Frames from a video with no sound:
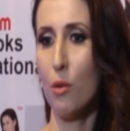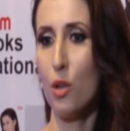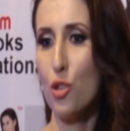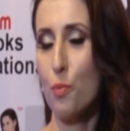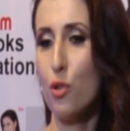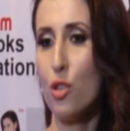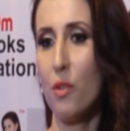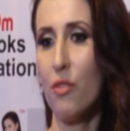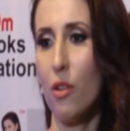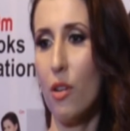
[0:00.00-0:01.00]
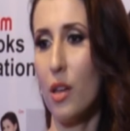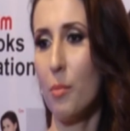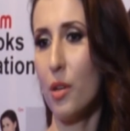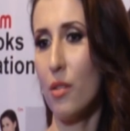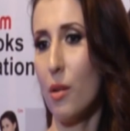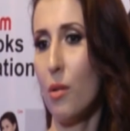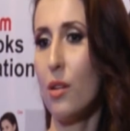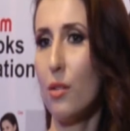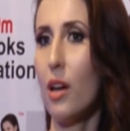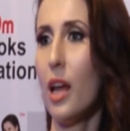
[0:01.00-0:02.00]
which pushed me further, because I
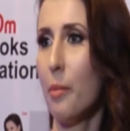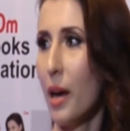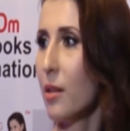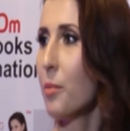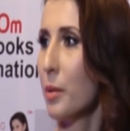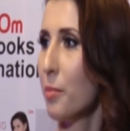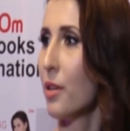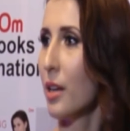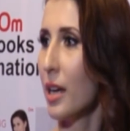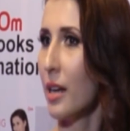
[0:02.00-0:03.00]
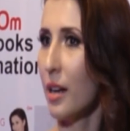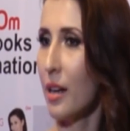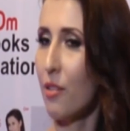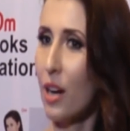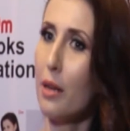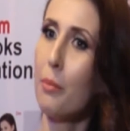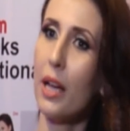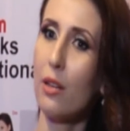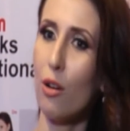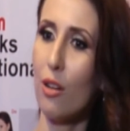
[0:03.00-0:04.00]
wanted to help other people and write
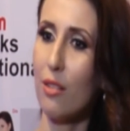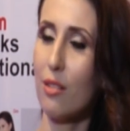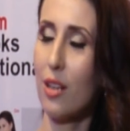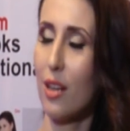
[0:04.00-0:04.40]
my thoughts,